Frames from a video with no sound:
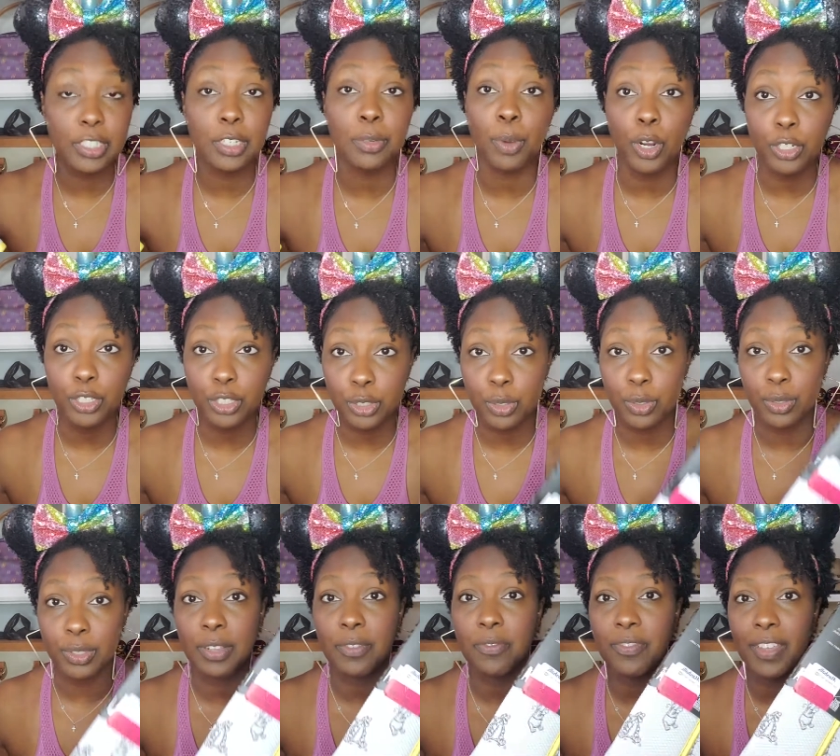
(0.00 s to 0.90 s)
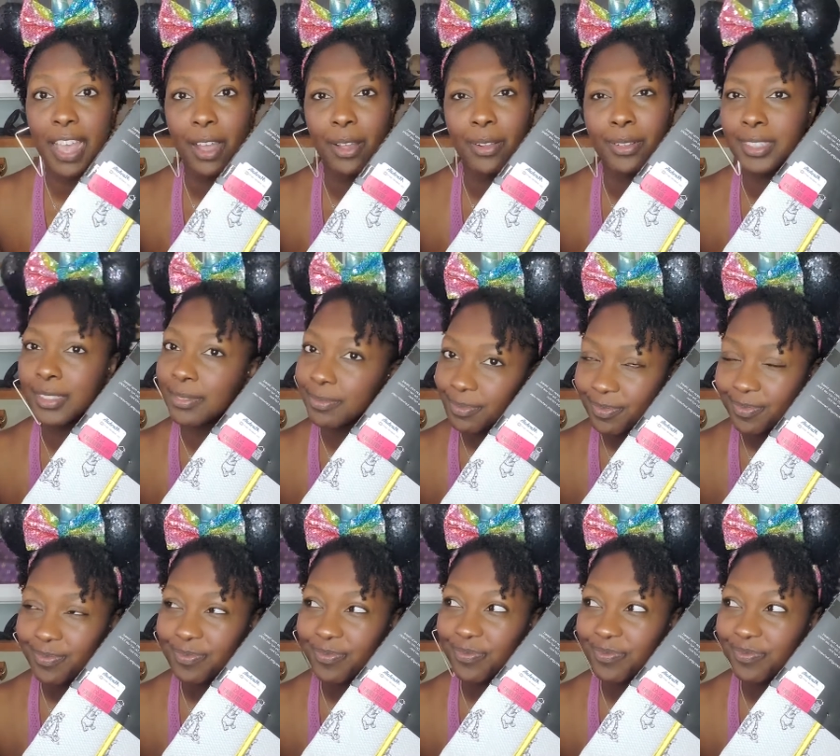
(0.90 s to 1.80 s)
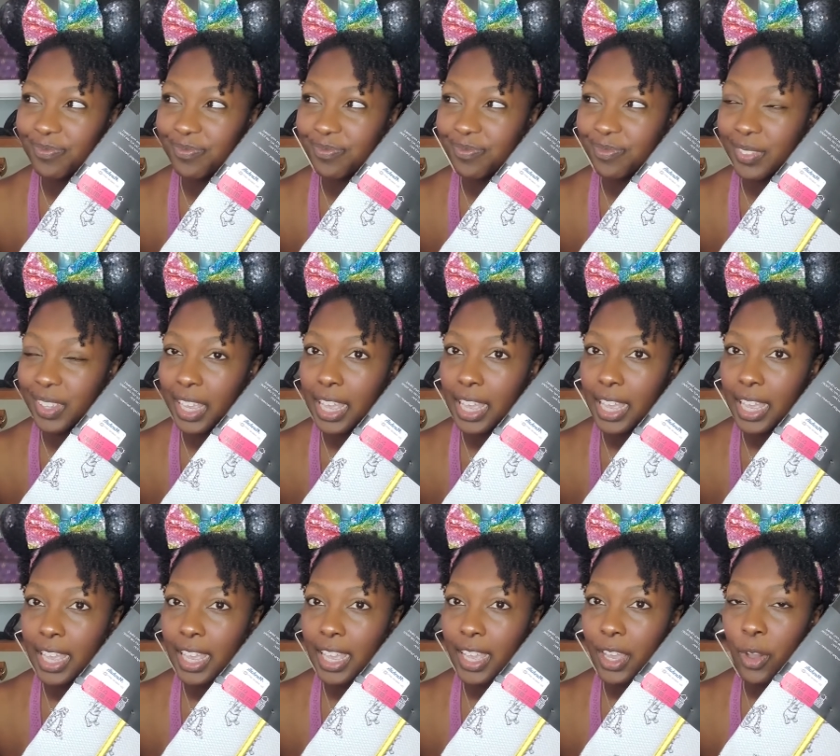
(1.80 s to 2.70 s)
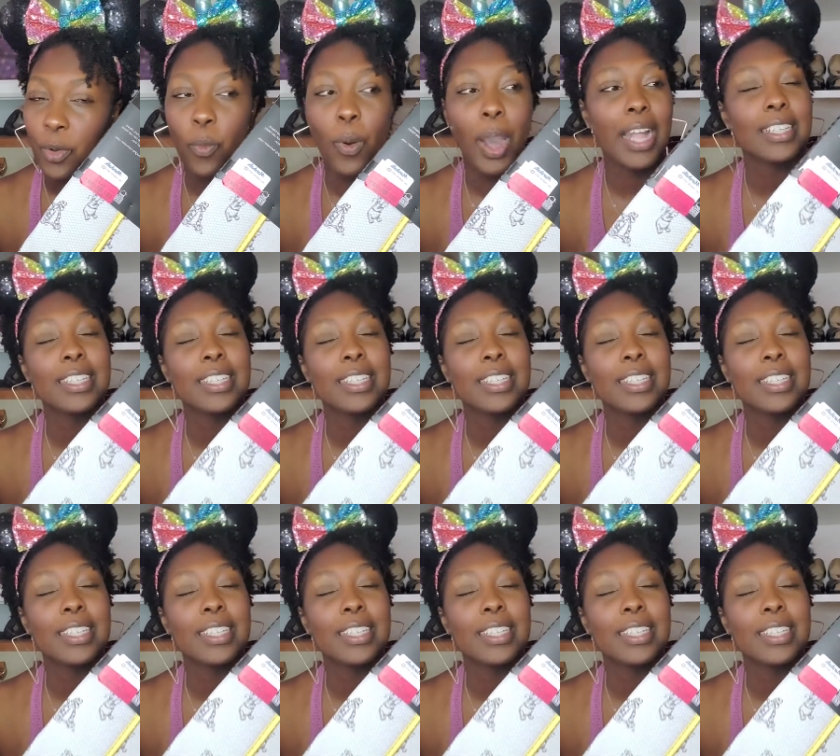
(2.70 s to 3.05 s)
Marshall's and found, why